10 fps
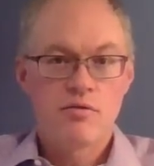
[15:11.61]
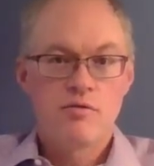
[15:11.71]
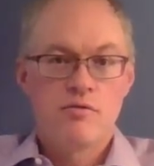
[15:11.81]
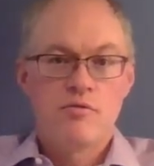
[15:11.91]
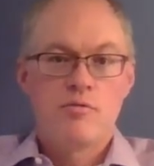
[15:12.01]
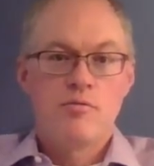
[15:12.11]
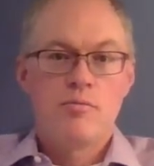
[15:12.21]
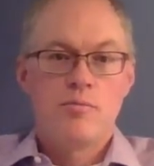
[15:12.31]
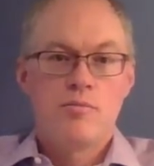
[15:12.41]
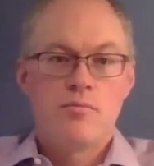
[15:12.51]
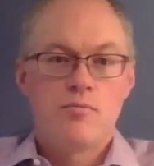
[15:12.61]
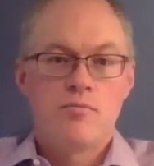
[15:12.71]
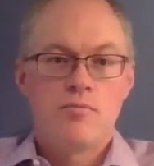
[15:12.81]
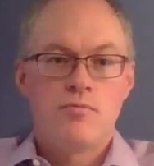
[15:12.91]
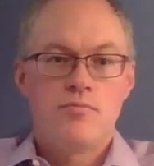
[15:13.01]

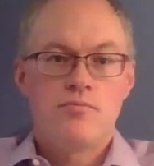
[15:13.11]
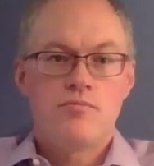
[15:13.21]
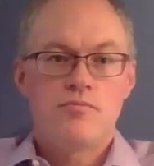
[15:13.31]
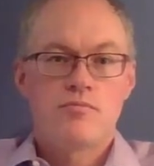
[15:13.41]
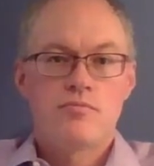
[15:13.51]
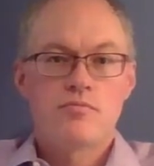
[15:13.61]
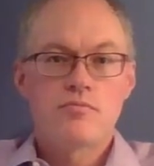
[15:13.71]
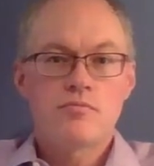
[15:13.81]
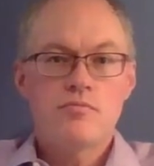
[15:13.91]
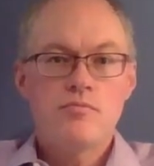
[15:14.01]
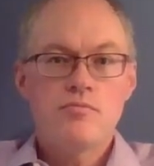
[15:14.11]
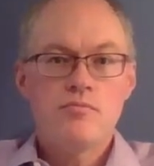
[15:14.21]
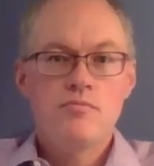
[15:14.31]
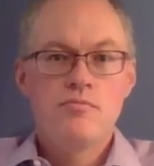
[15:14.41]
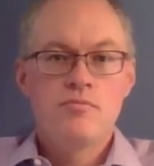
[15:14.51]

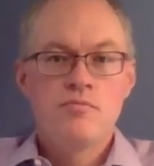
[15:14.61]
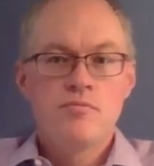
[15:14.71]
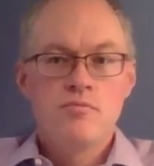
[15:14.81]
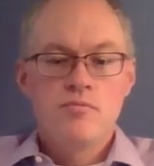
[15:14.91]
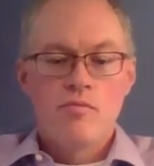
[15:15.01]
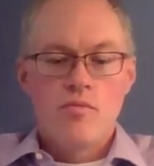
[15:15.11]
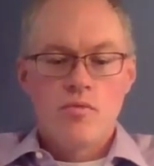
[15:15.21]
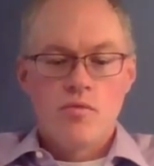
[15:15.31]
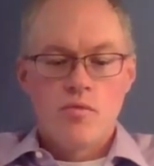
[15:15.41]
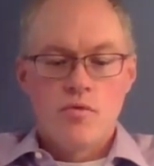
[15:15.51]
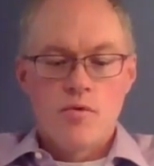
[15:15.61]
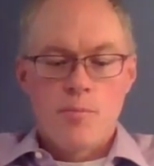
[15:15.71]
(no one is talking)